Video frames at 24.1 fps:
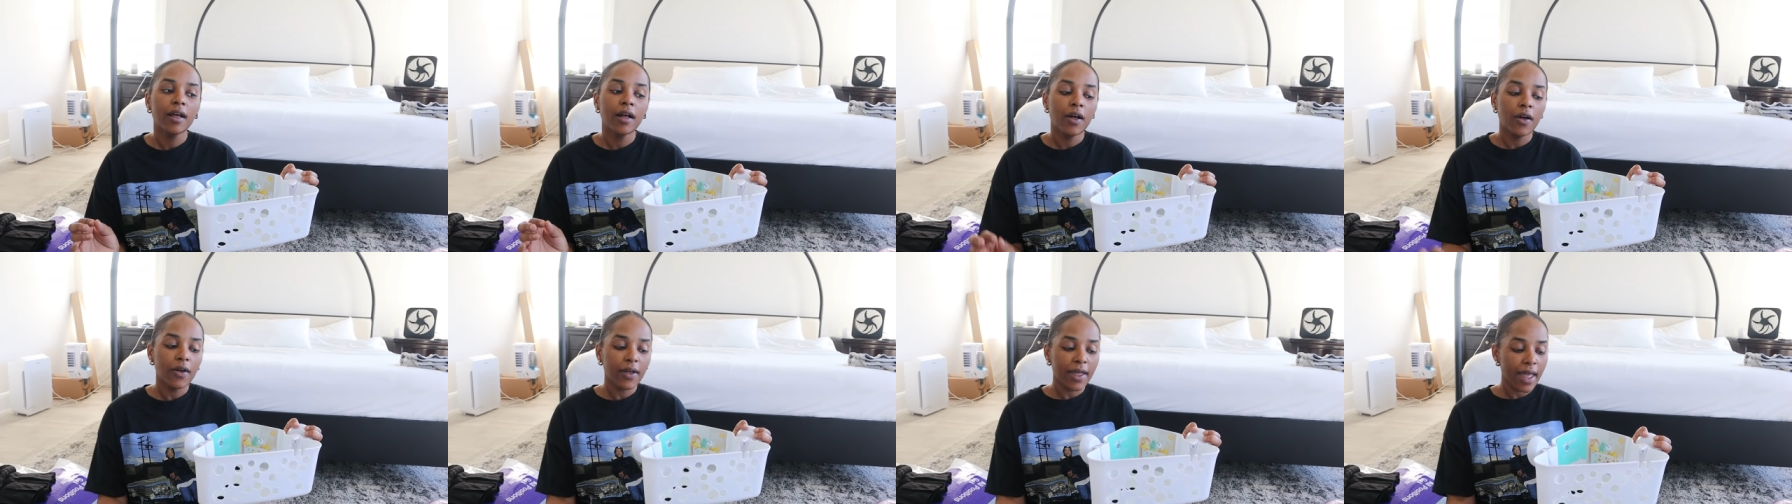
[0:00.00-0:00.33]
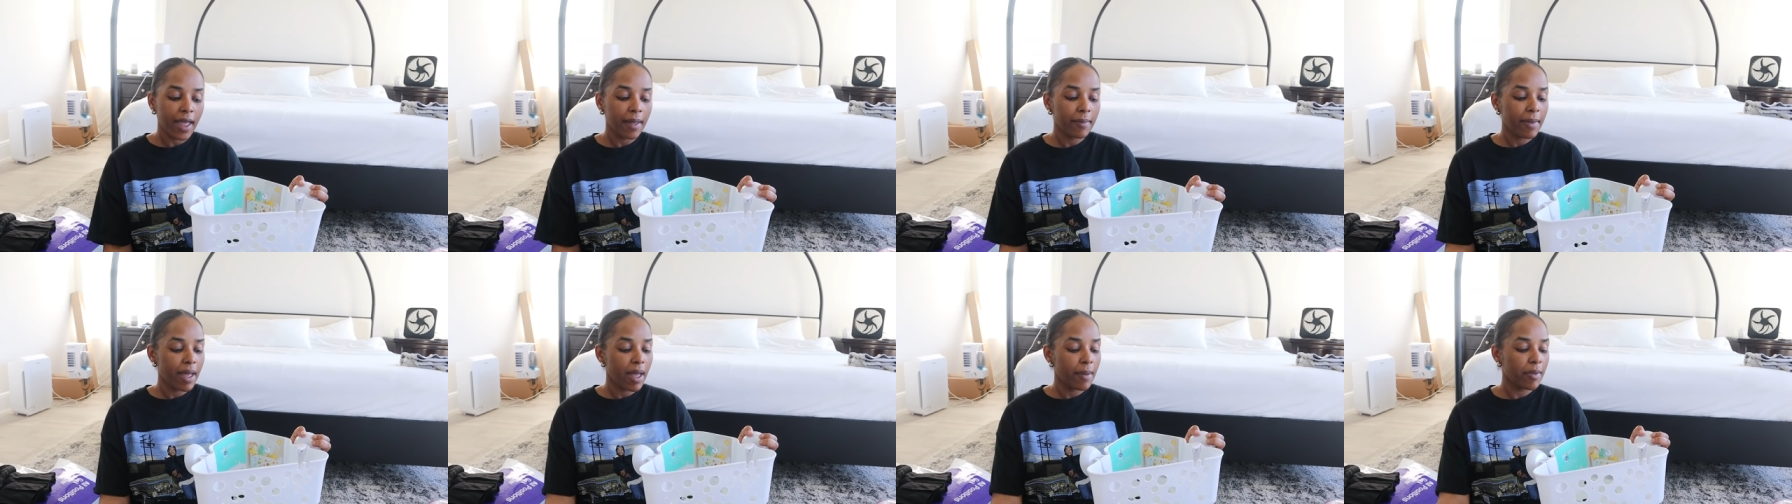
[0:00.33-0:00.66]

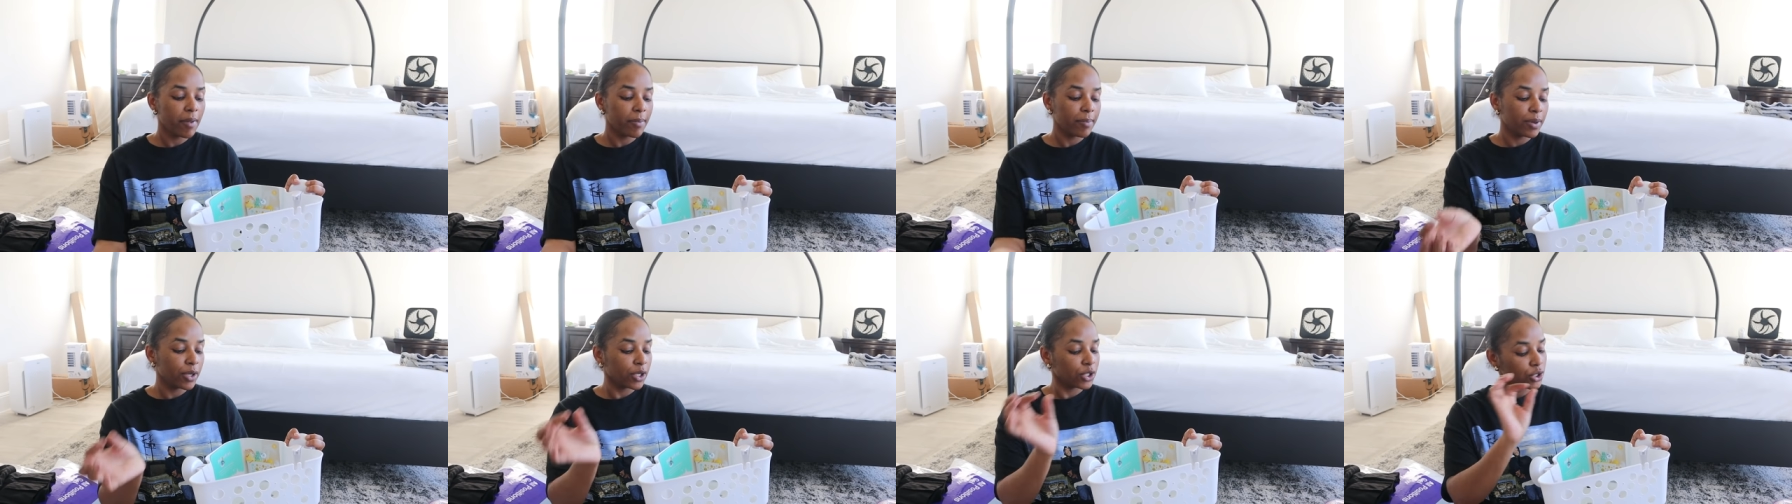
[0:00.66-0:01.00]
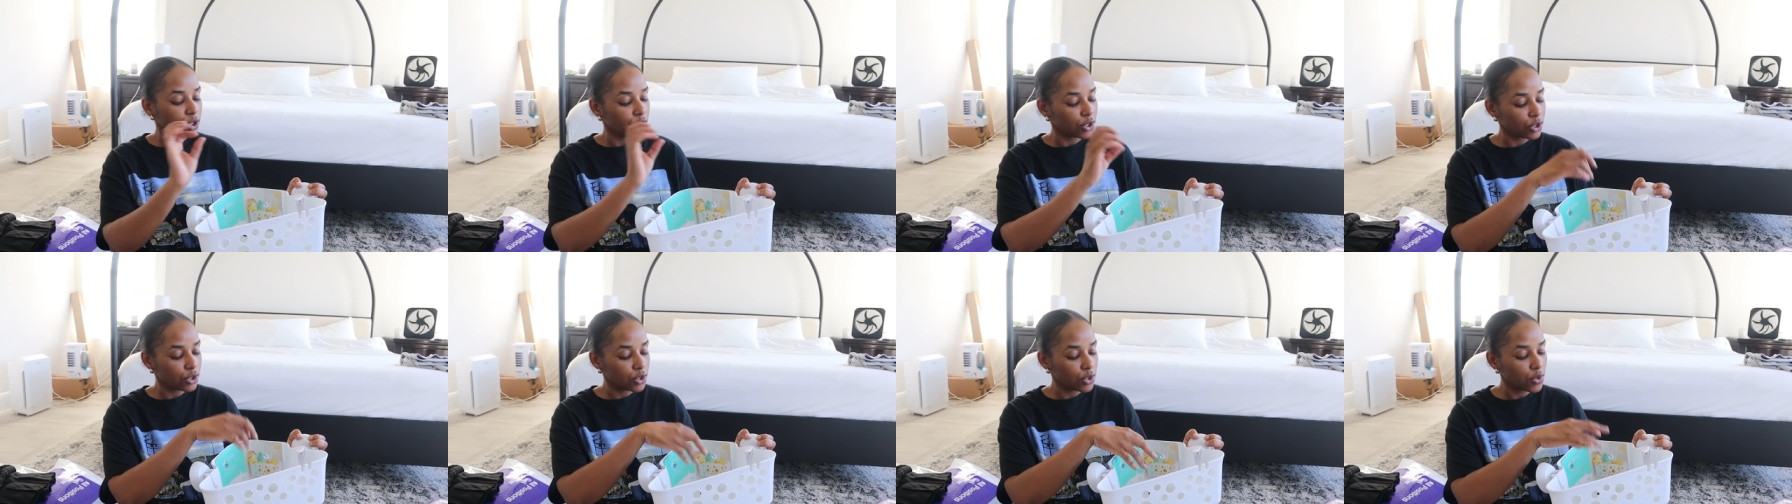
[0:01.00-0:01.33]
okay, mama,
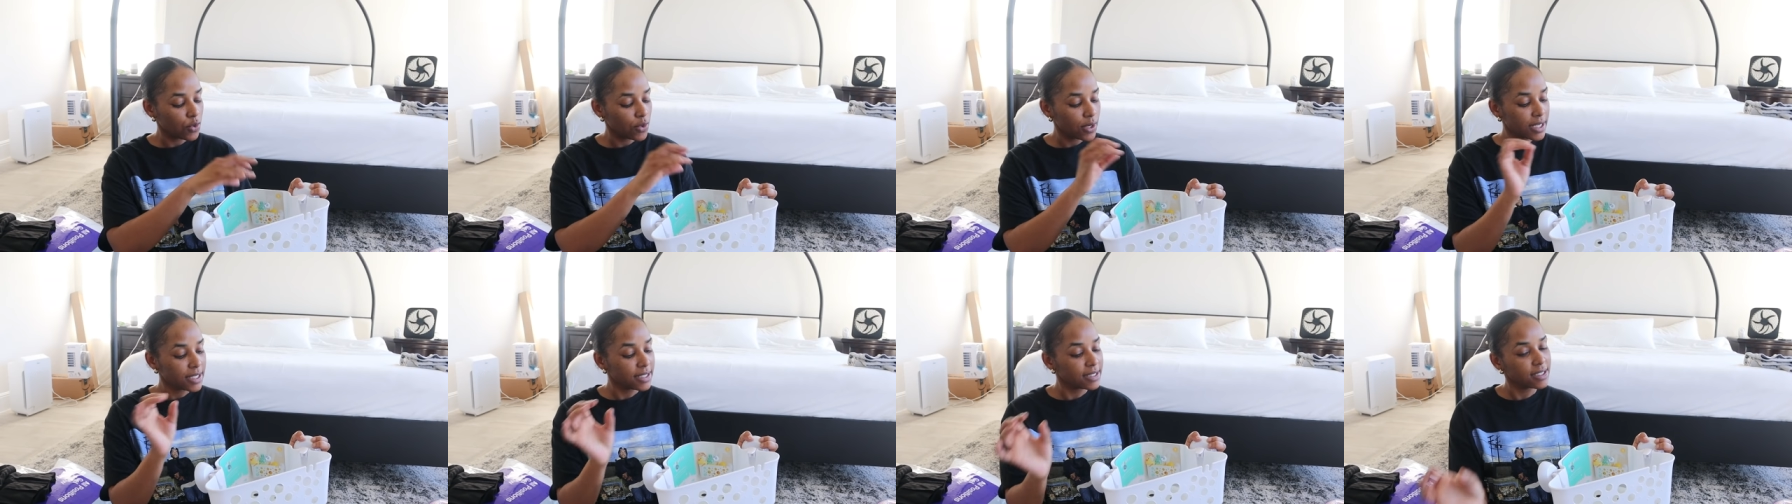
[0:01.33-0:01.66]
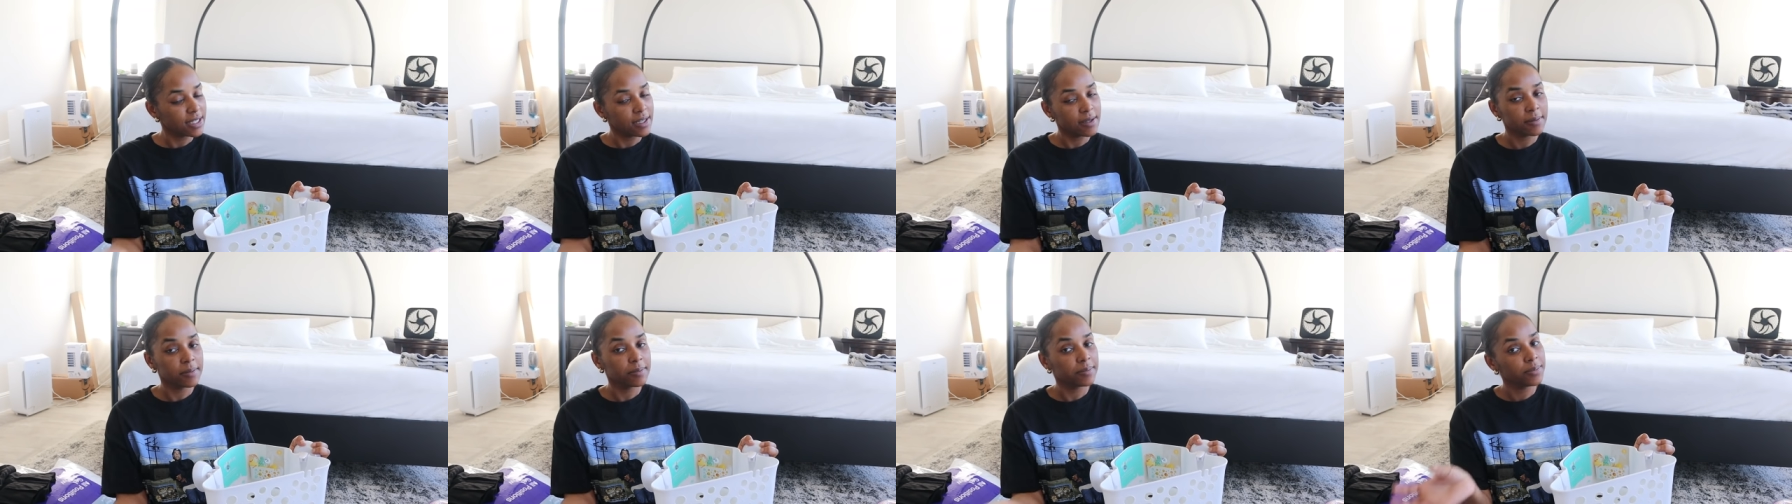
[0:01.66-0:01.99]
put your toys
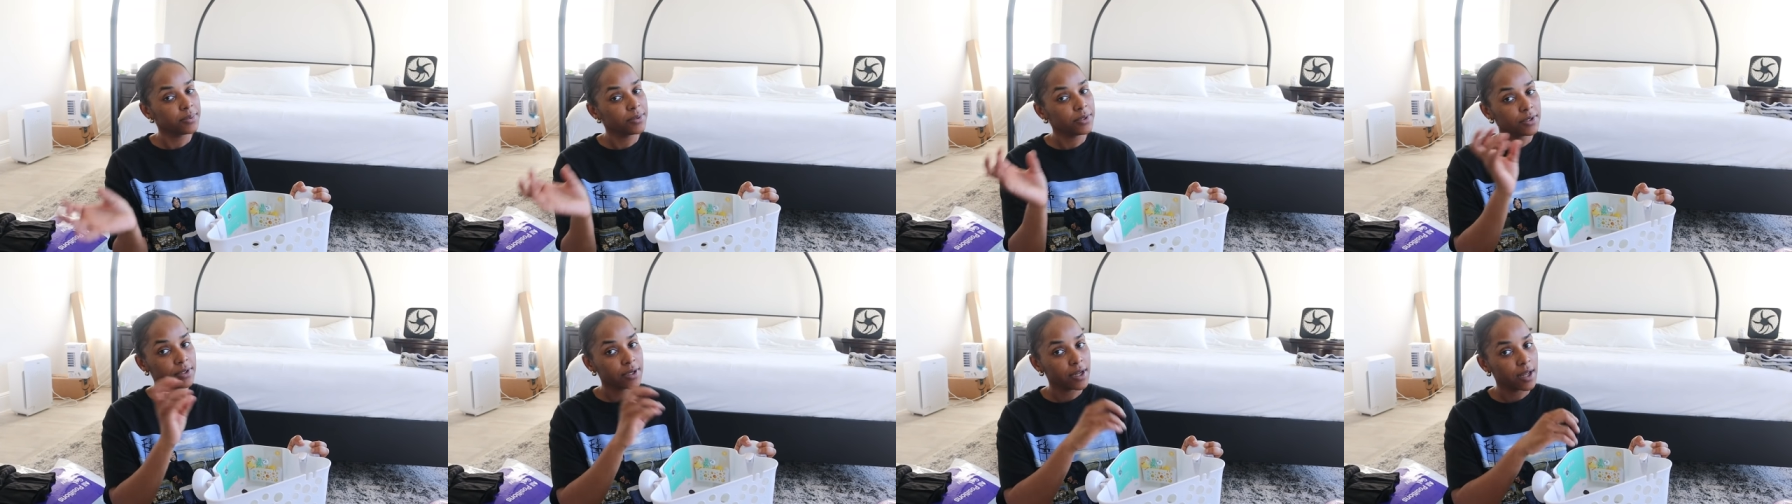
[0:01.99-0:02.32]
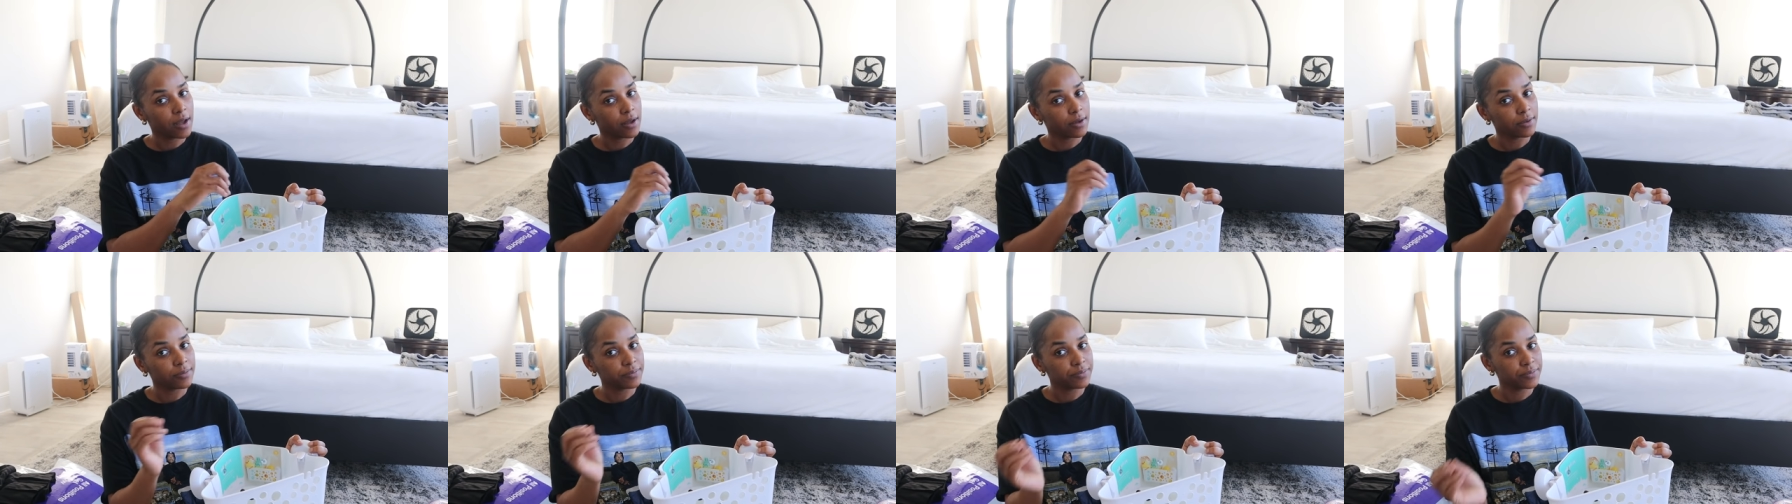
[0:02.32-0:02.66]
up, you
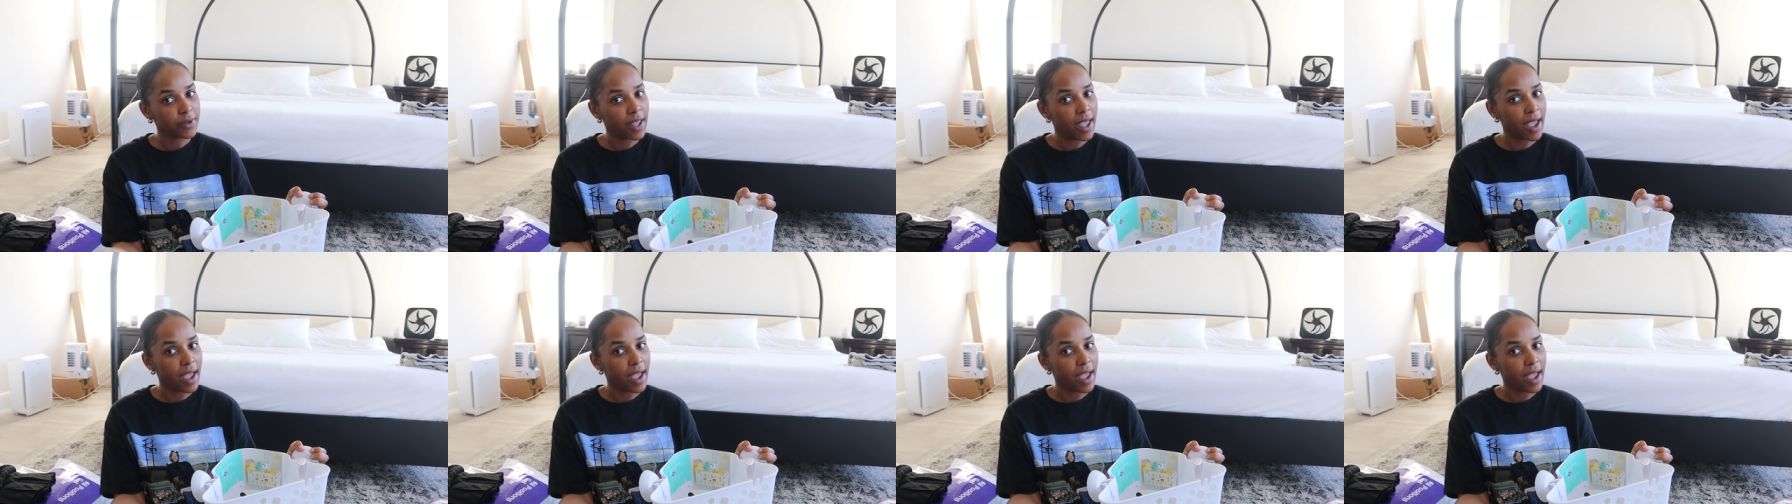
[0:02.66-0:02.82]
know,